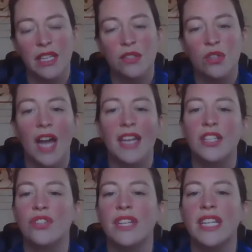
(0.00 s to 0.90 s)
and try to
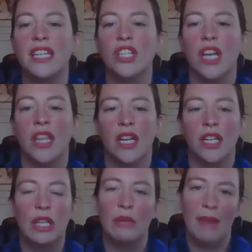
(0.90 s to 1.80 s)
treat each other
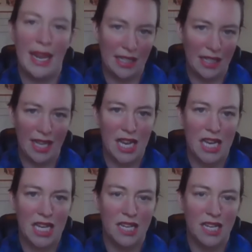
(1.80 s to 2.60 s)
humanely